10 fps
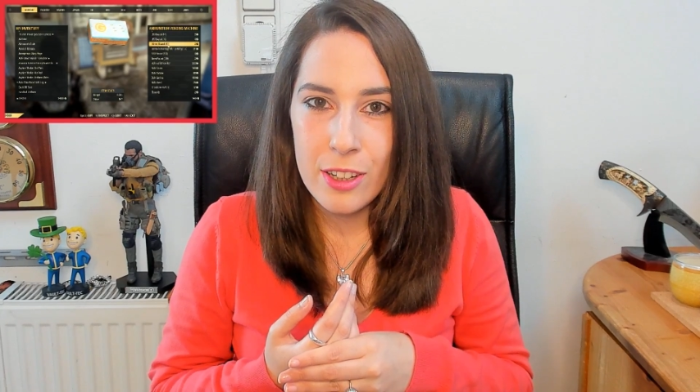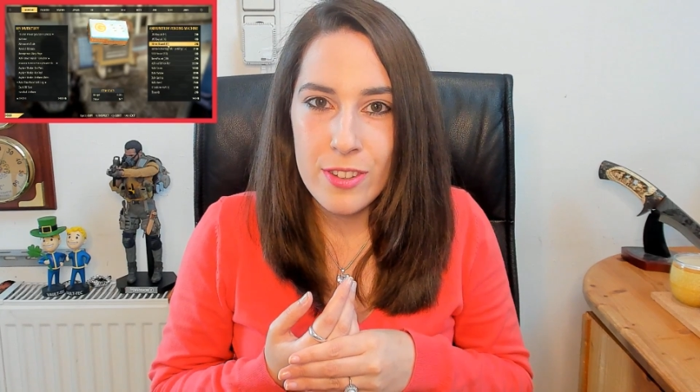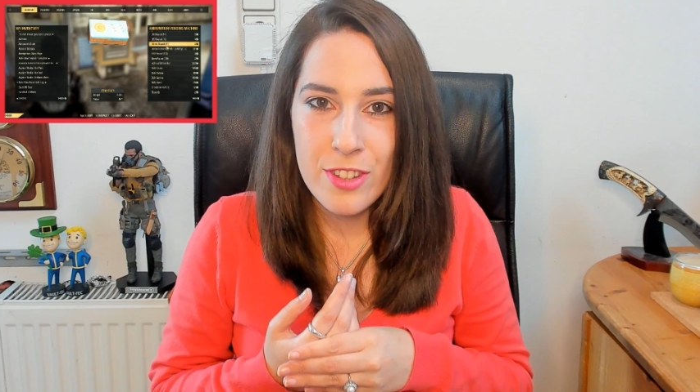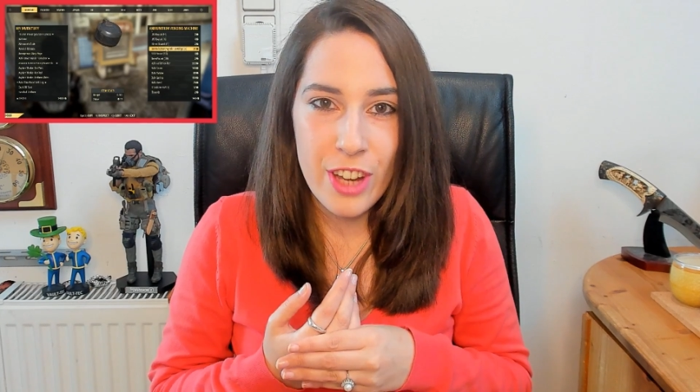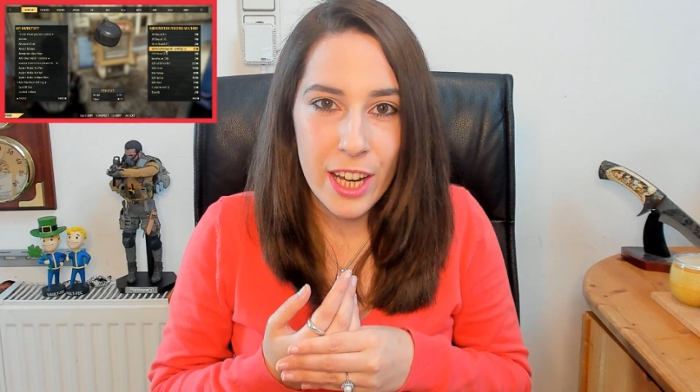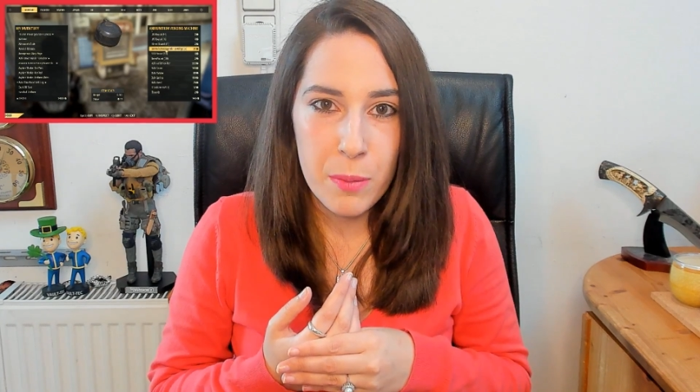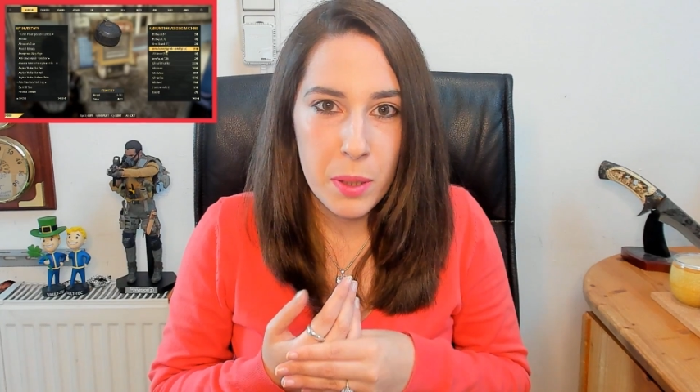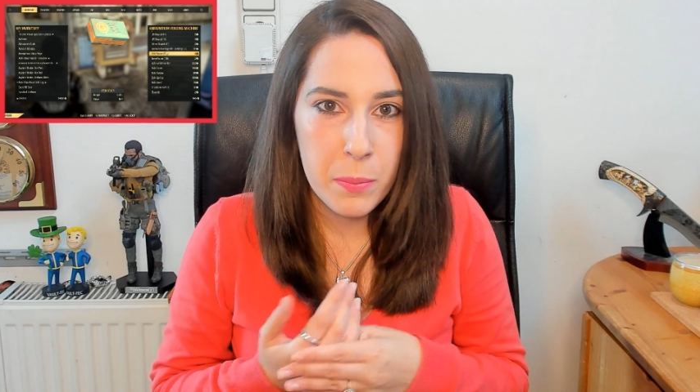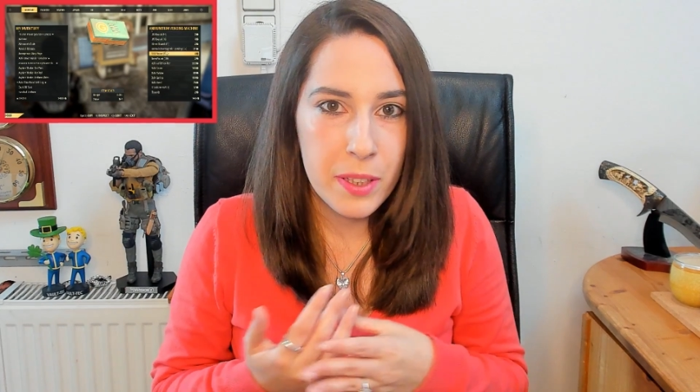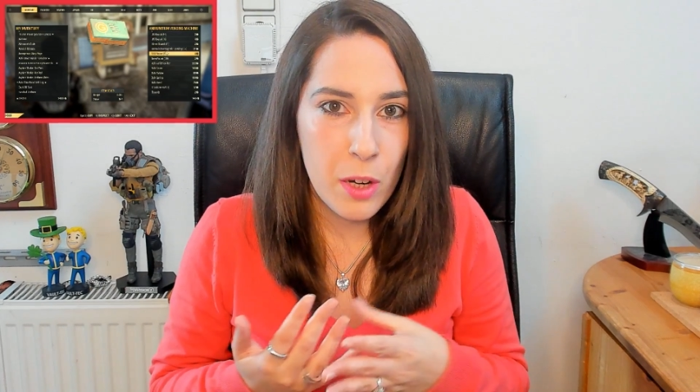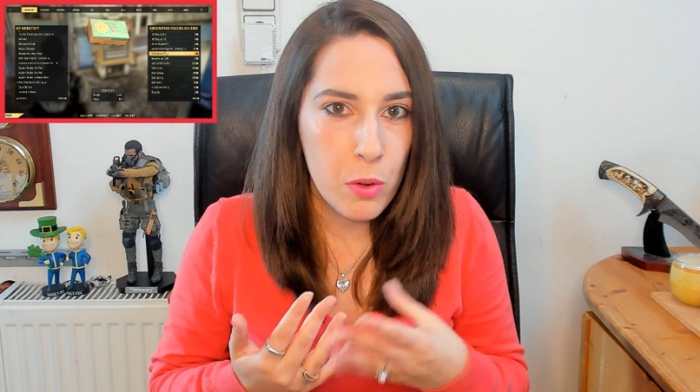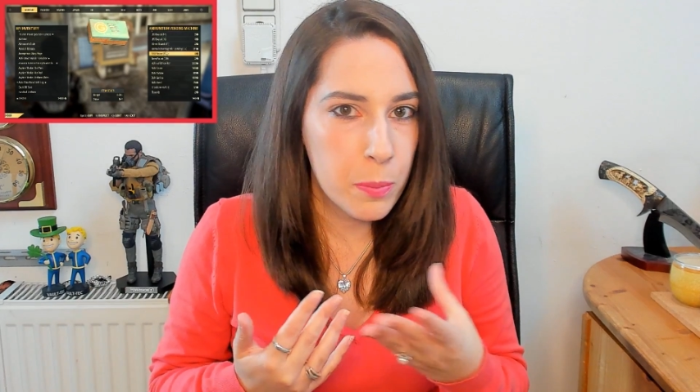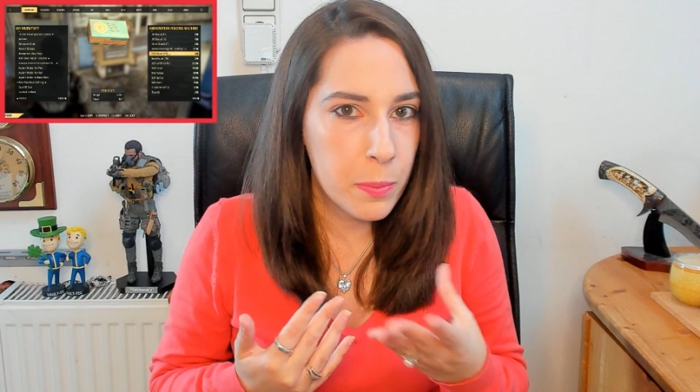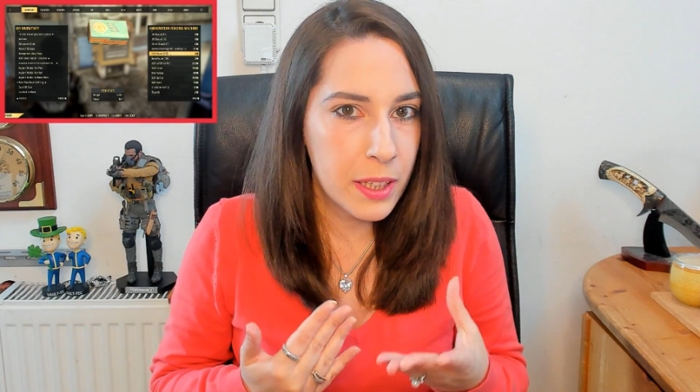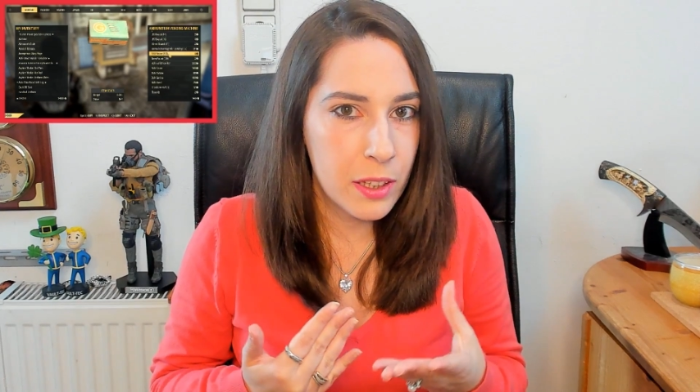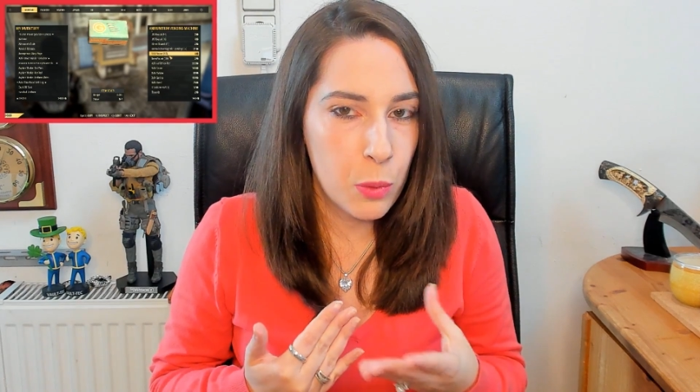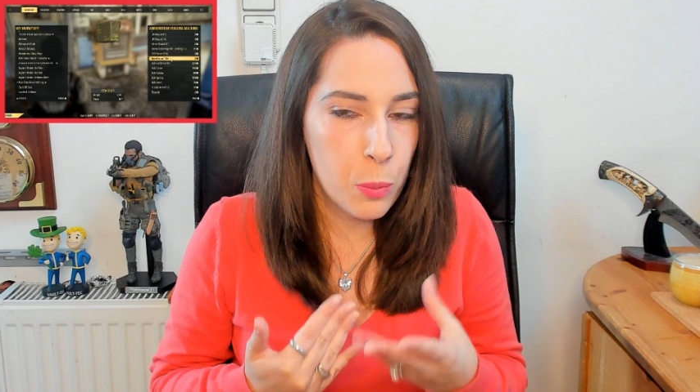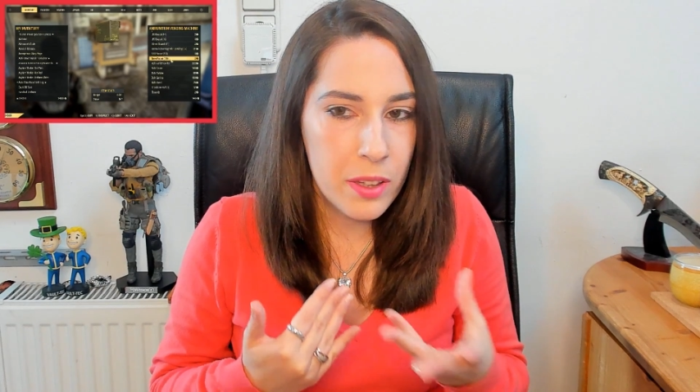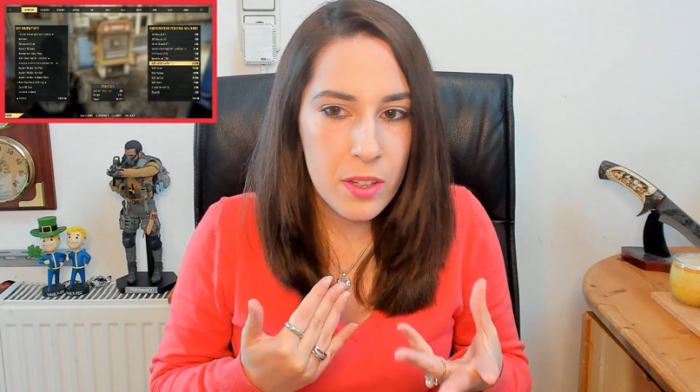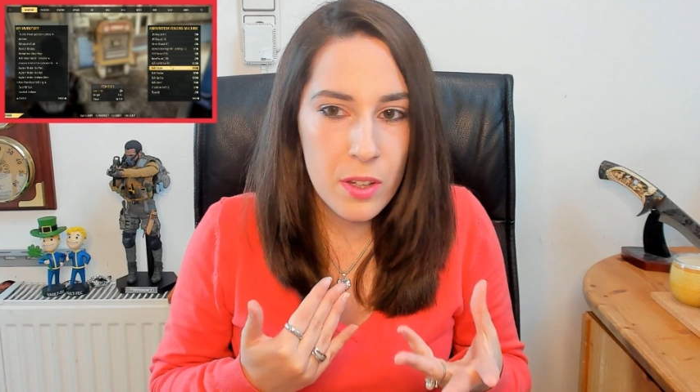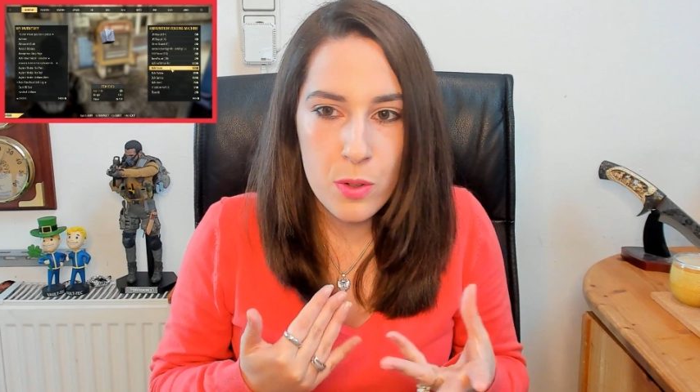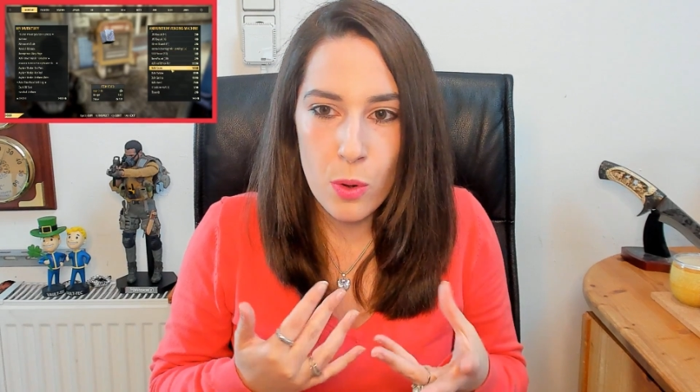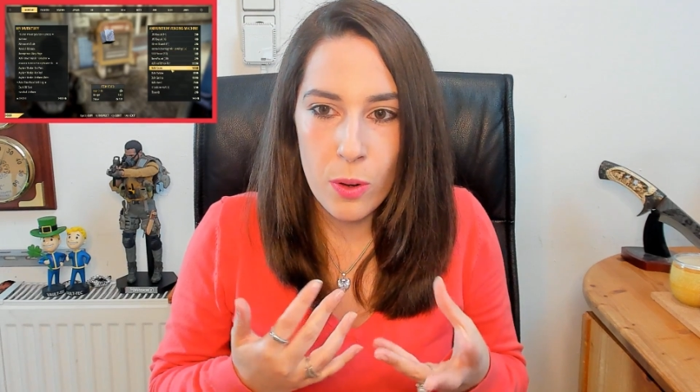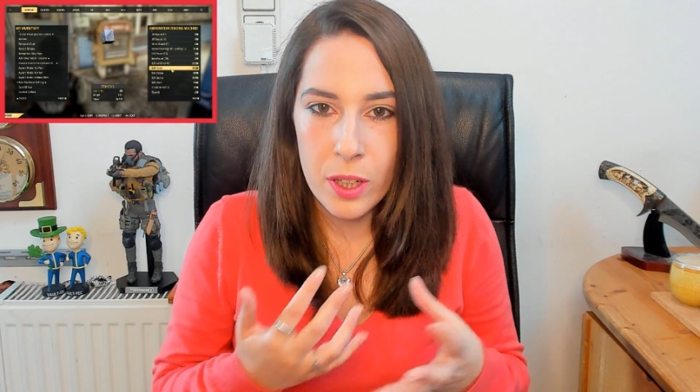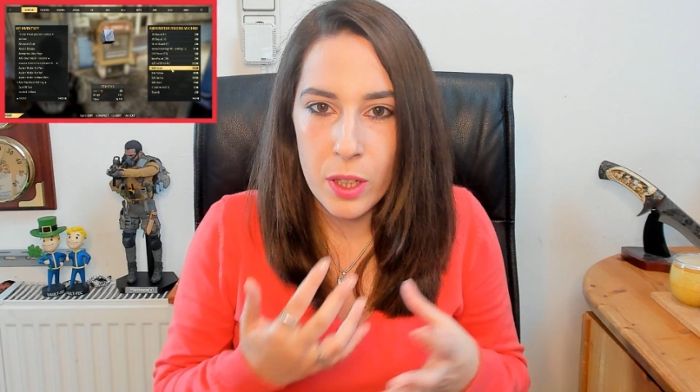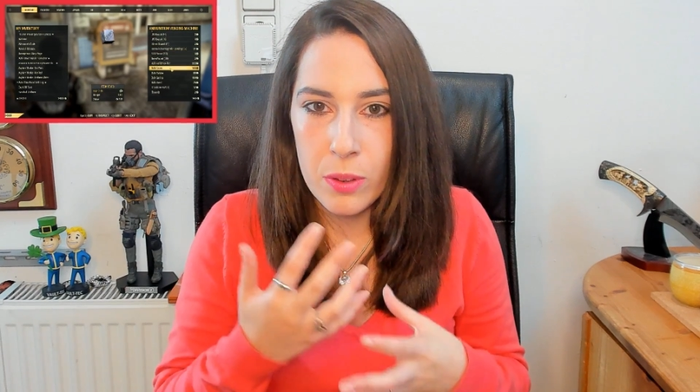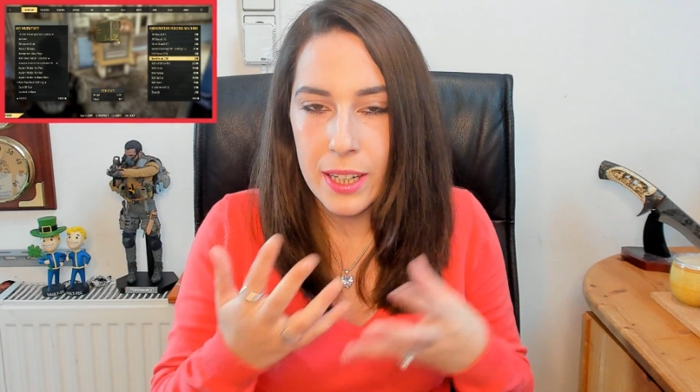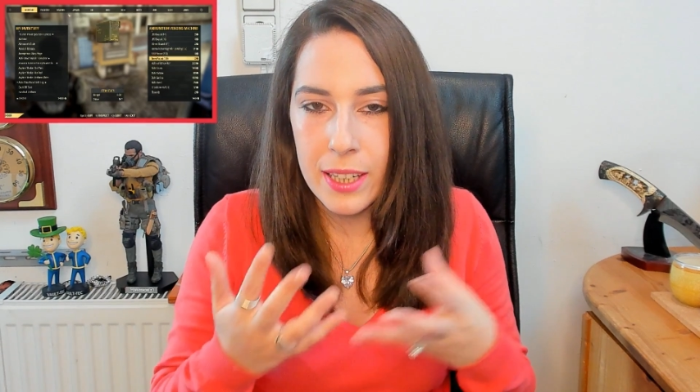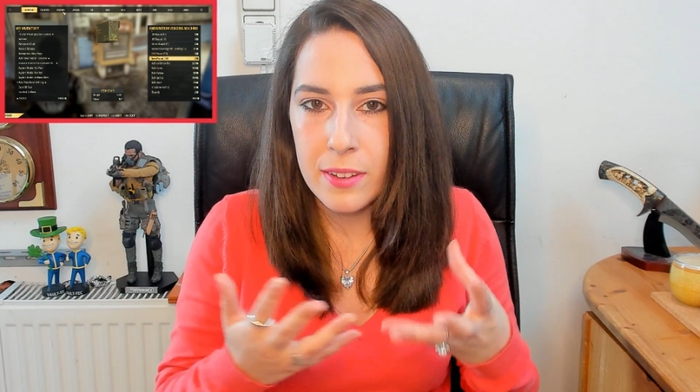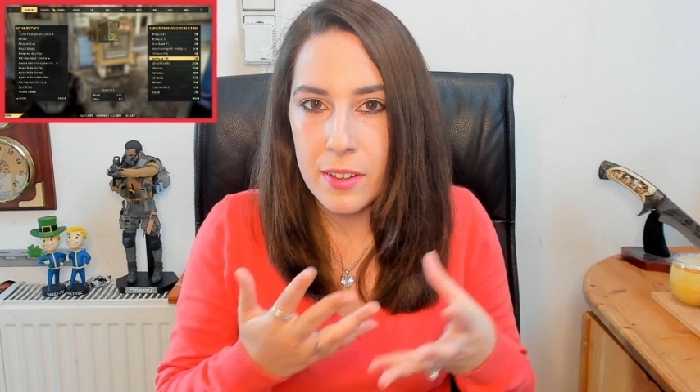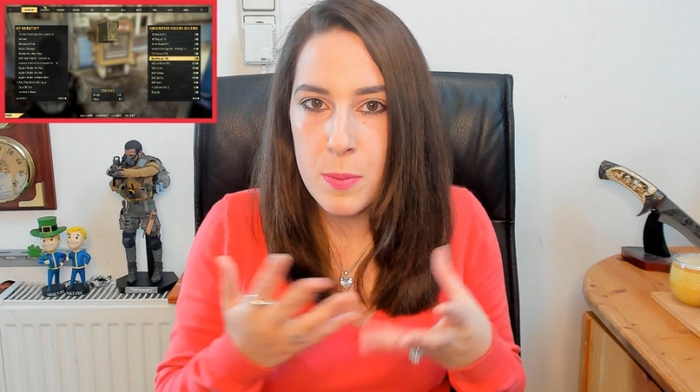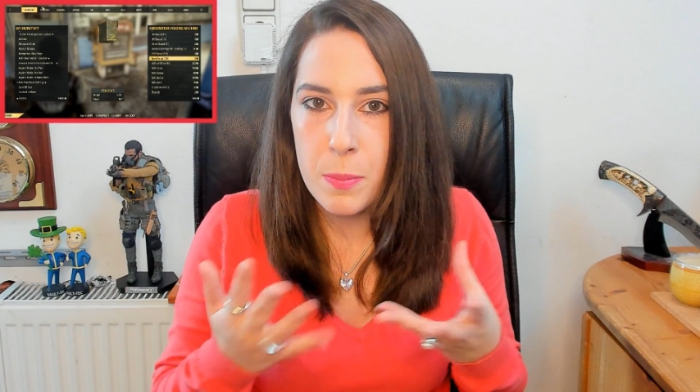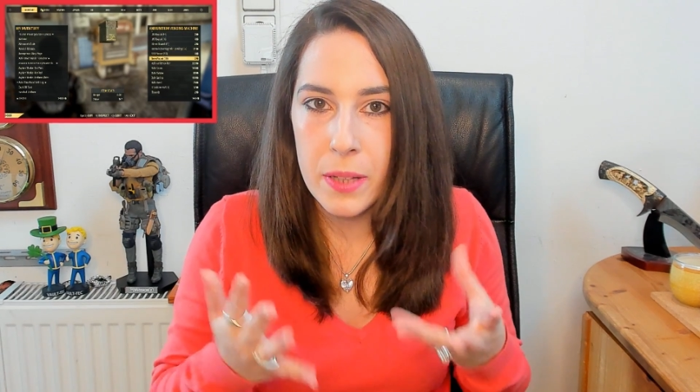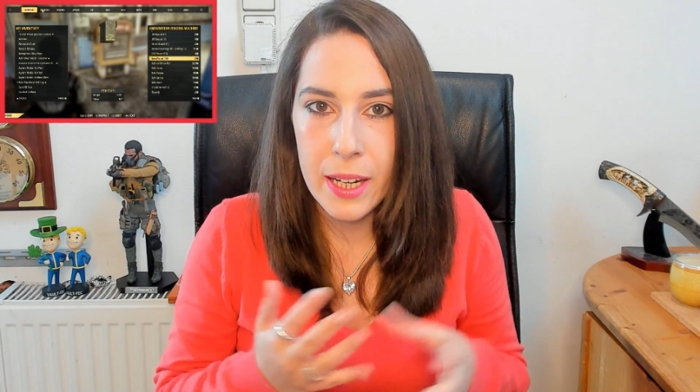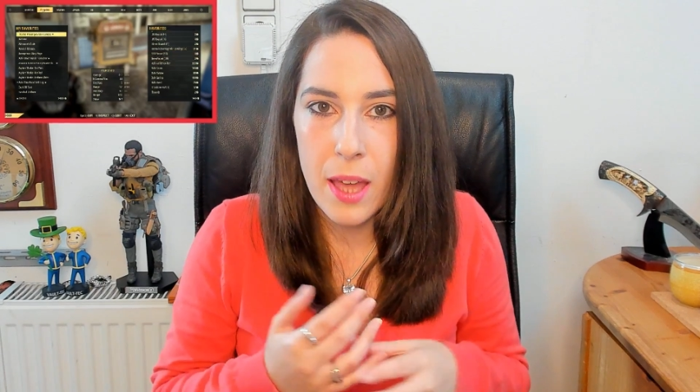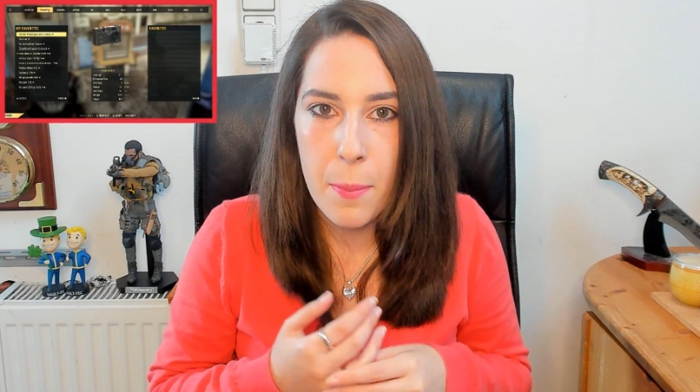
check. Maybe there will be new windows or a new display,